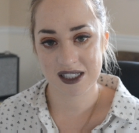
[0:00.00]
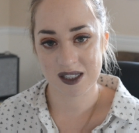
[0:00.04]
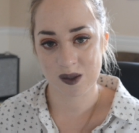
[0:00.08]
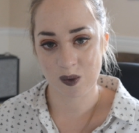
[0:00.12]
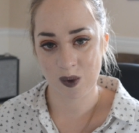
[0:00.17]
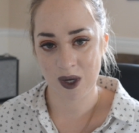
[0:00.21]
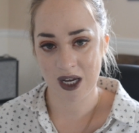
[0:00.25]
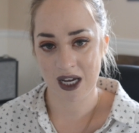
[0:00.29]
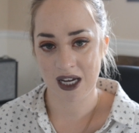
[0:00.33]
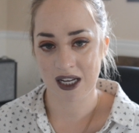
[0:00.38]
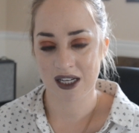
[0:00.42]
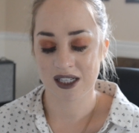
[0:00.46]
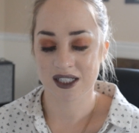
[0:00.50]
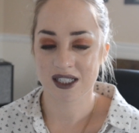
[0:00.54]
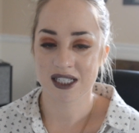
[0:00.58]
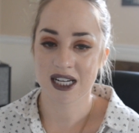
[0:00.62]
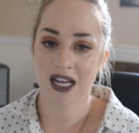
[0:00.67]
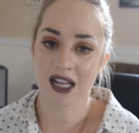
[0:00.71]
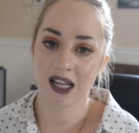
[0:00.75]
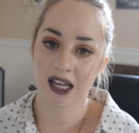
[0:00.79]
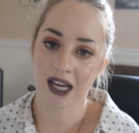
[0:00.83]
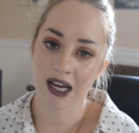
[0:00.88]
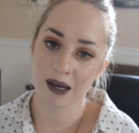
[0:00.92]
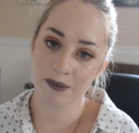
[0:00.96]
sweet and
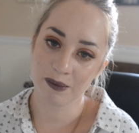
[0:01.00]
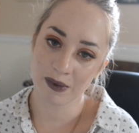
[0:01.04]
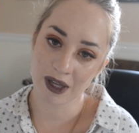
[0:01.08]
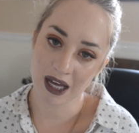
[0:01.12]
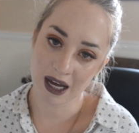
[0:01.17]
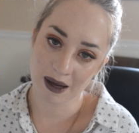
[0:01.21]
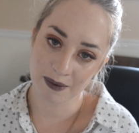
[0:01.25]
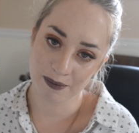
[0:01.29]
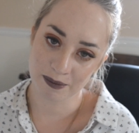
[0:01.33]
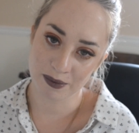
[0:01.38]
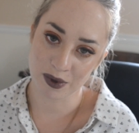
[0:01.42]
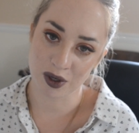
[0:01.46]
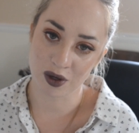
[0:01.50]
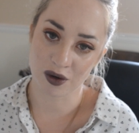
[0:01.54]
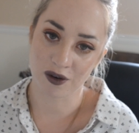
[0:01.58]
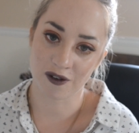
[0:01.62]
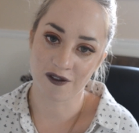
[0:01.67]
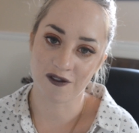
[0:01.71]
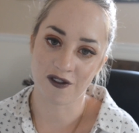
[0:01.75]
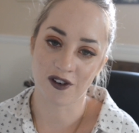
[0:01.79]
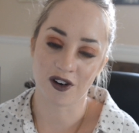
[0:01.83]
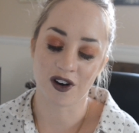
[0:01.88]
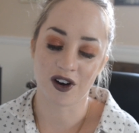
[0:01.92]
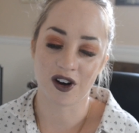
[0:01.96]
telling me I'm
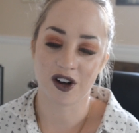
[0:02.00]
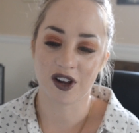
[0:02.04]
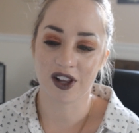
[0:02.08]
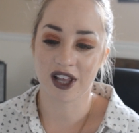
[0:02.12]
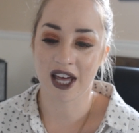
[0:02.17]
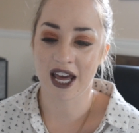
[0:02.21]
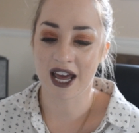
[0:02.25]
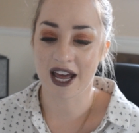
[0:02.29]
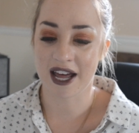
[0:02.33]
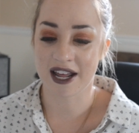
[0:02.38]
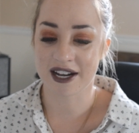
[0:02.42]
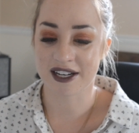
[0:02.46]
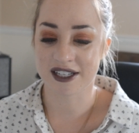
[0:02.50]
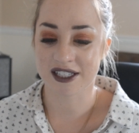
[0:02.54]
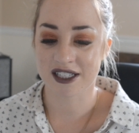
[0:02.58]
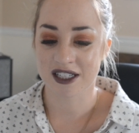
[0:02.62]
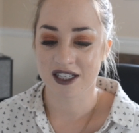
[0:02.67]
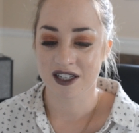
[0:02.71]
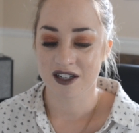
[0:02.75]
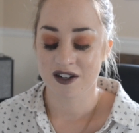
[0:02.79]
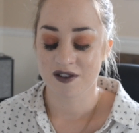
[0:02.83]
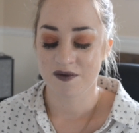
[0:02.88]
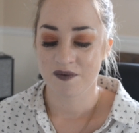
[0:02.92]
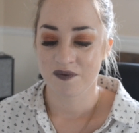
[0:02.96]
beautiful, and
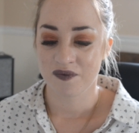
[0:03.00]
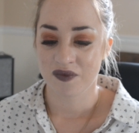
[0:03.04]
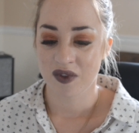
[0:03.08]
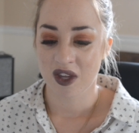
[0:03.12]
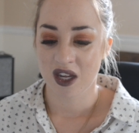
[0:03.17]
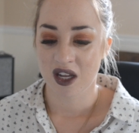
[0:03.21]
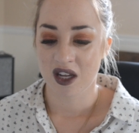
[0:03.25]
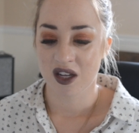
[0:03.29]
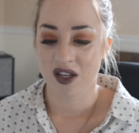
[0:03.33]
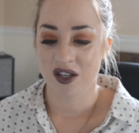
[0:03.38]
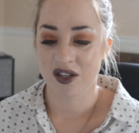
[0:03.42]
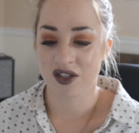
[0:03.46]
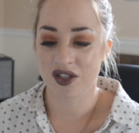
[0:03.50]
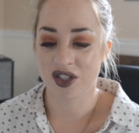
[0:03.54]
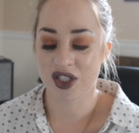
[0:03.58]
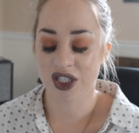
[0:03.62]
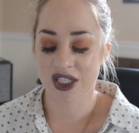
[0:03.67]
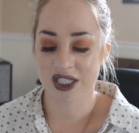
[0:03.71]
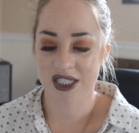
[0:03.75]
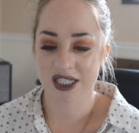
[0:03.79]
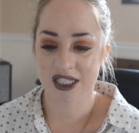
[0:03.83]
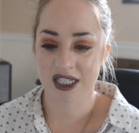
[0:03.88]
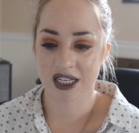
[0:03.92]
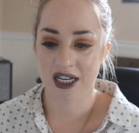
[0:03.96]

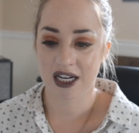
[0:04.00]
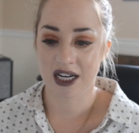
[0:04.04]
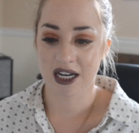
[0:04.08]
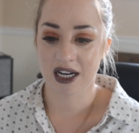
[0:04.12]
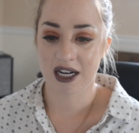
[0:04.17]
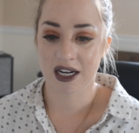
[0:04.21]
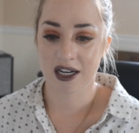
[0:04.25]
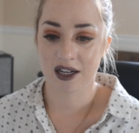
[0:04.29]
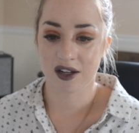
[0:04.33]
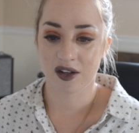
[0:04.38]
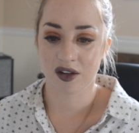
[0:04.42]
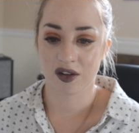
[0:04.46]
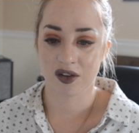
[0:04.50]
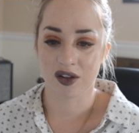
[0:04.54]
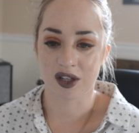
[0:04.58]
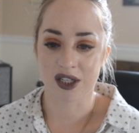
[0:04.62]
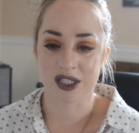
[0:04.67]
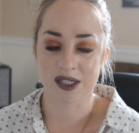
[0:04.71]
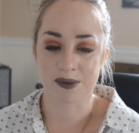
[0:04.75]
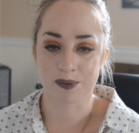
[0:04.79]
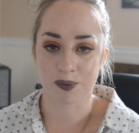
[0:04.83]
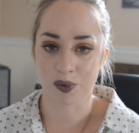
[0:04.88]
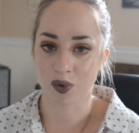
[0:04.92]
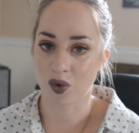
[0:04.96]
just
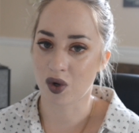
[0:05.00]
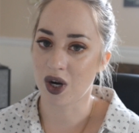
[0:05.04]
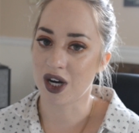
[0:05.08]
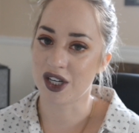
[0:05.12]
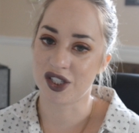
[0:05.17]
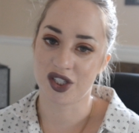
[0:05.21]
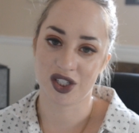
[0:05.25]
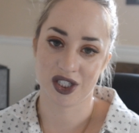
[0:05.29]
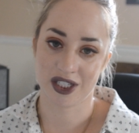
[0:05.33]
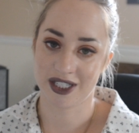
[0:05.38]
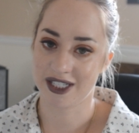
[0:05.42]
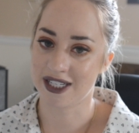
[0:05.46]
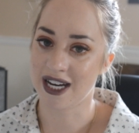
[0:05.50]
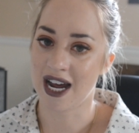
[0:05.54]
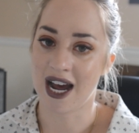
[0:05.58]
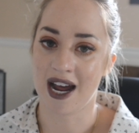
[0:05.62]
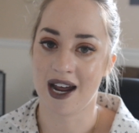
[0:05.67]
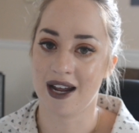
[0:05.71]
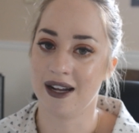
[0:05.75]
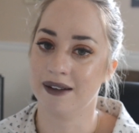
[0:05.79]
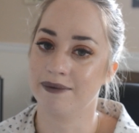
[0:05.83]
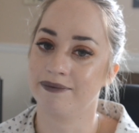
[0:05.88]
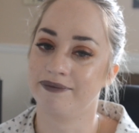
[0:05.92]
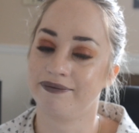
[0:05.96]
this precious
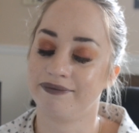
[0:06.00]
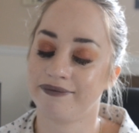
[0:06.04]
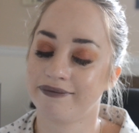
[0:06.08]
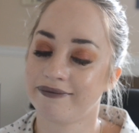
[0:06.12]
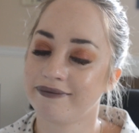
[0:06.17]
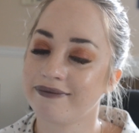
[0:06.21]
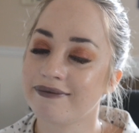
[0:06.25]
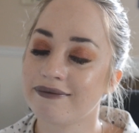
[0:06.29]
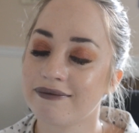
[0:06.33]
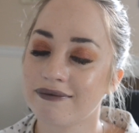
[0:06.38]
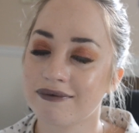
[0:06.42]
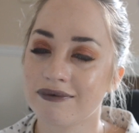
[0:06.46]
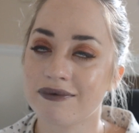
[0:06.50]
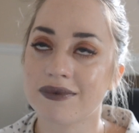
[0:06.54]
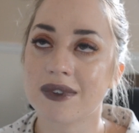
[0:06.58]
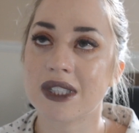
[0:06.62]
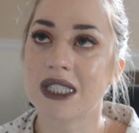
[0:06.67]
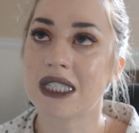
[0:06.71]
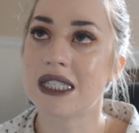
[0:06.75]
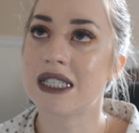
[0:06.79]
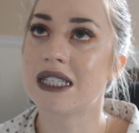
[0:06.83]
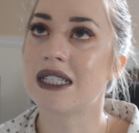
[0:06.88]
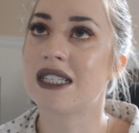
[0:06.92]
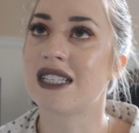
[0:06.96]
time.
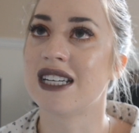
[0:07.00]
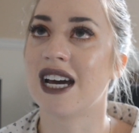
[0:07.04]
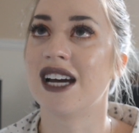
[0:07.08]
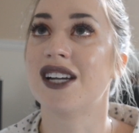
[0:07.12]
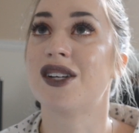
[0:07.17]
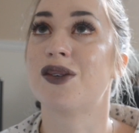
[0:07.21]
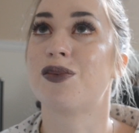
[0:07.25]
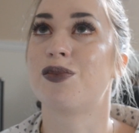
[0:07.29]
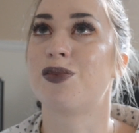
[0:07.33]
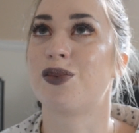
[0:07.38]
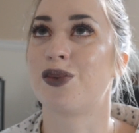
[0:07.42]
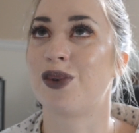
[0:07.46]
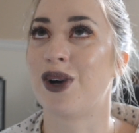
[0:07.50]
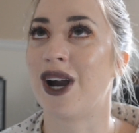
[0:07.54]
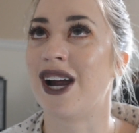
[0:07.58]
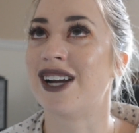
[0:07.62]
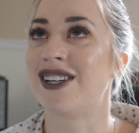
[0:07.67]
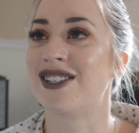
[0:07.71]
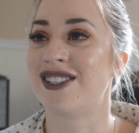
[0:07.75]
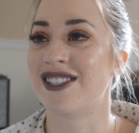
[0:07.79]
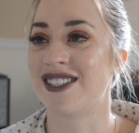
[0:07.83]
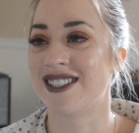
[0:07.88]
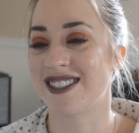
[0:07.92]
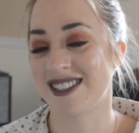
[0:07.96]
such
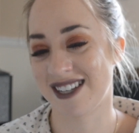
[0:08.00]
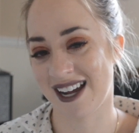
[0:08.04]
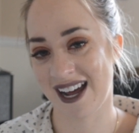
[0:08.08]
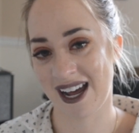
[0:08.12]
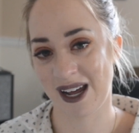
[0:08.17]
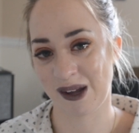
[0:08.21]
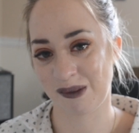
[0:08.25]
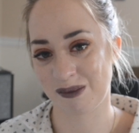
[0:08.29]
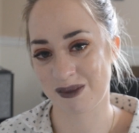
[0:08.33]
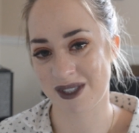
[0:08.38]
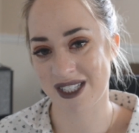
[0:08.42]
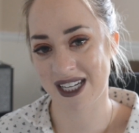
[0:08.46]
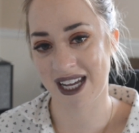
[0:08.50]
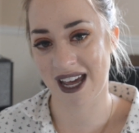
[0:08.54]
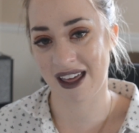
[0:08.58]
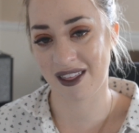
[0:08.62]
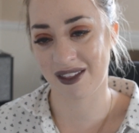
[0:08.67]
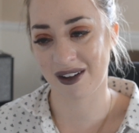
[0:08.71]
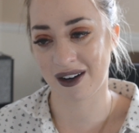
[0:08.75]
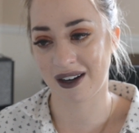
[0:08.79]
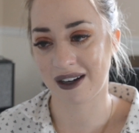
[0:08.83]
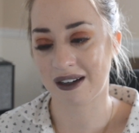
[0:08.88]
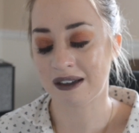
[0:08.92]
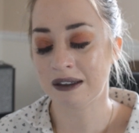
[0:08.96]
precious time
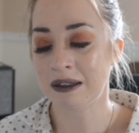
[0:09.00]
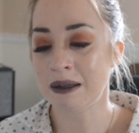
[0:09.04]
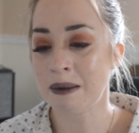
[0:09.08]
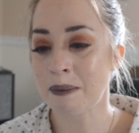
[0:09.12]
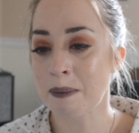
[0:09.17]
together.